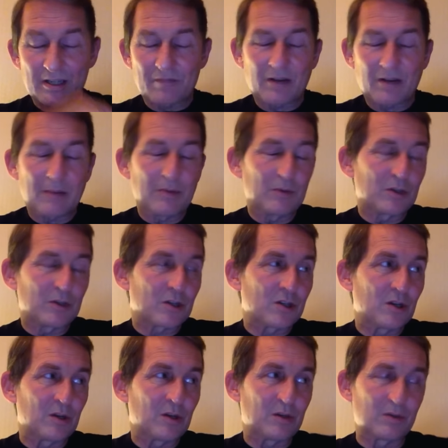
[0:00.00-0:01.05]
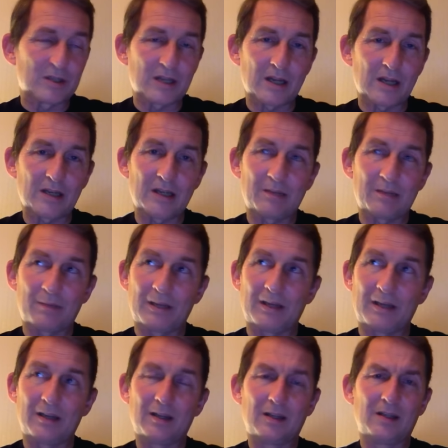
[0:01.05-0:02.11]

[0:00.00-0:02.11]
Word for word: a family, we just knew he was dead and he'd been,